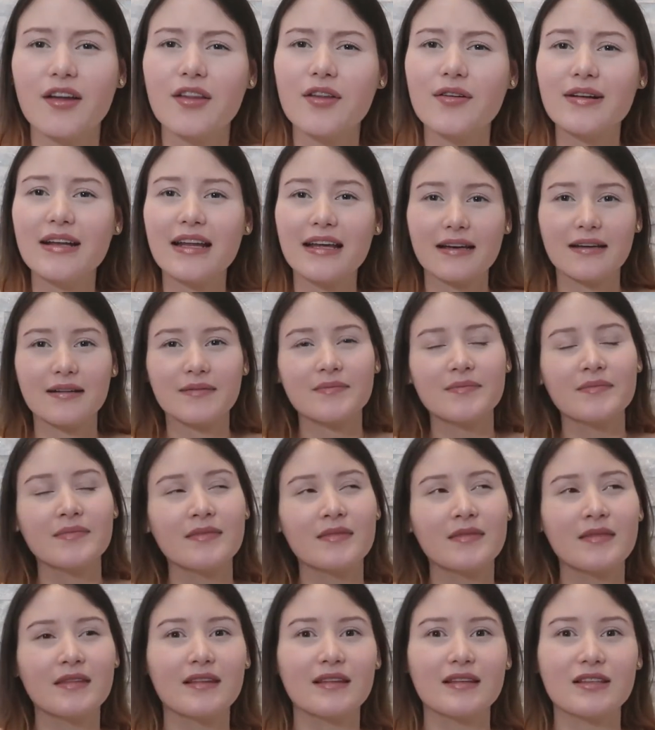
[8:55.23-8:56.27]
Although, like,
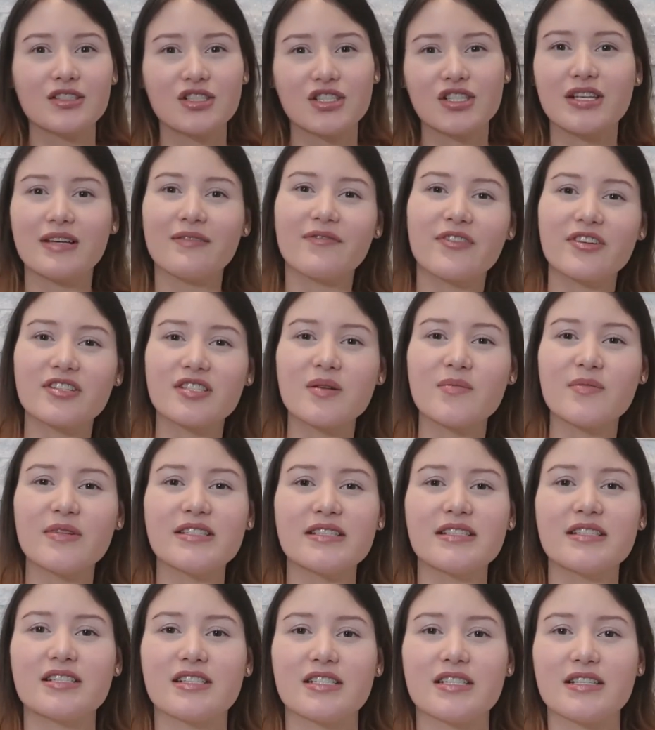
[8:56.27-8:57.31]
she, for some
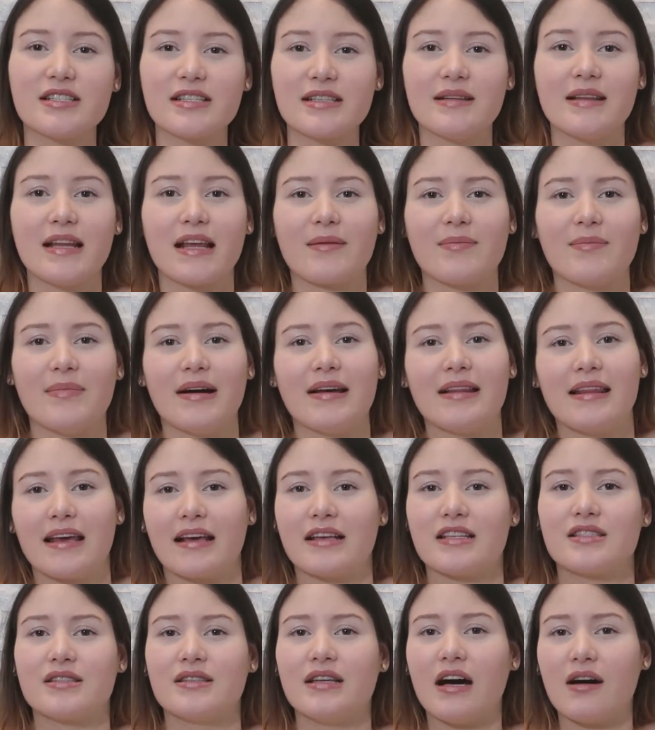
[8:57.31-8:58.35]
reason, she doesn't, like,
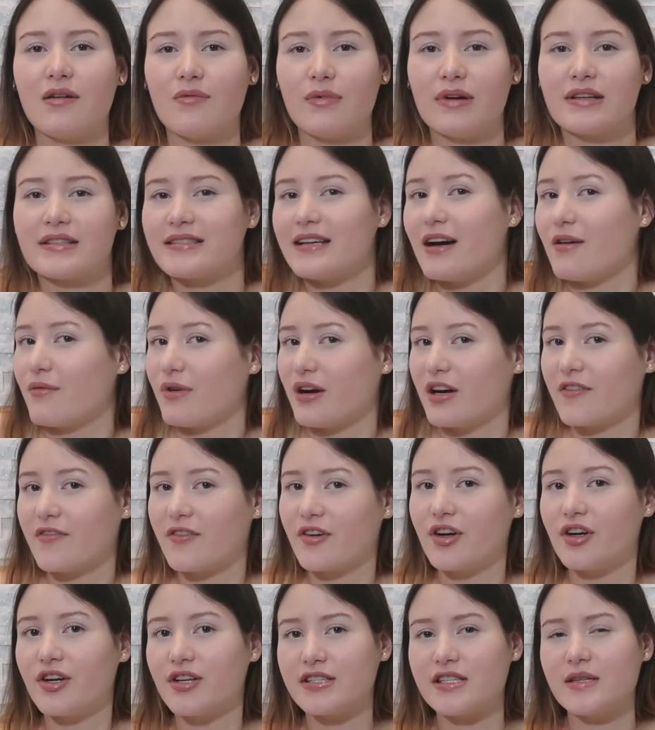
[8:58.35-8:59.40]
it's not weird
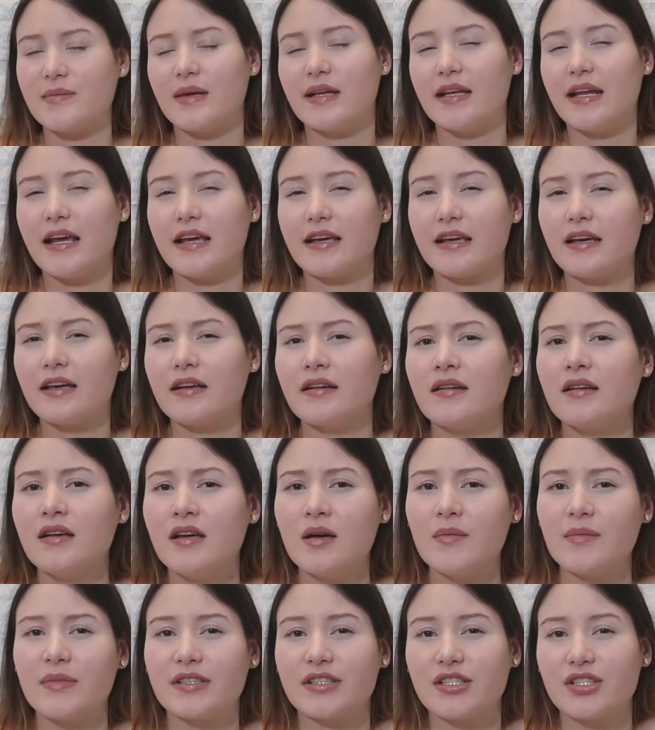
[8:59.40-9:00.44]
for her to see me naked,
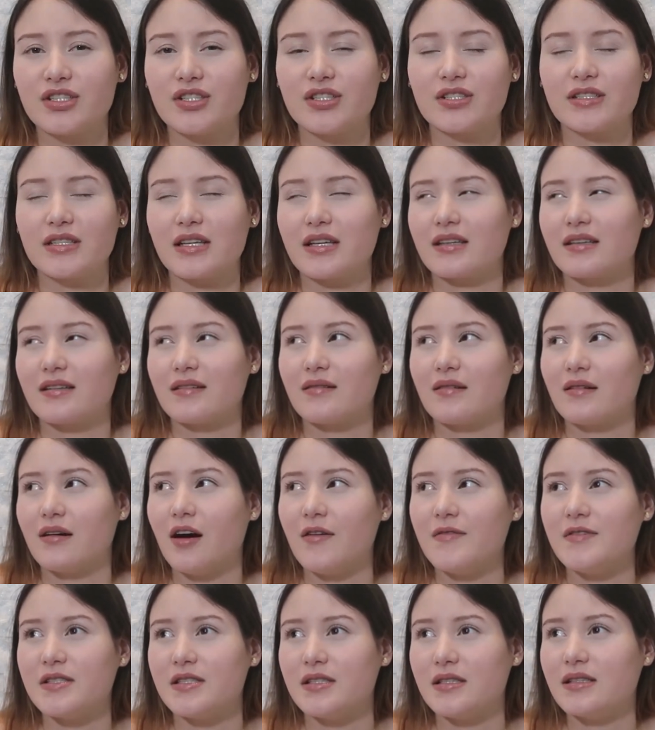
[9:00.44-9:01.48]
because she's, like,
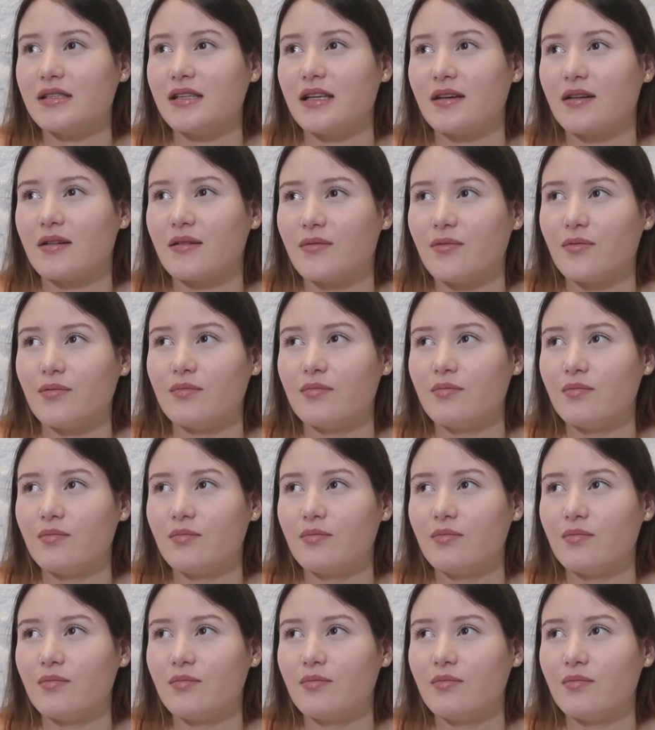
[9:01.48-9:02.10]
obviously, like,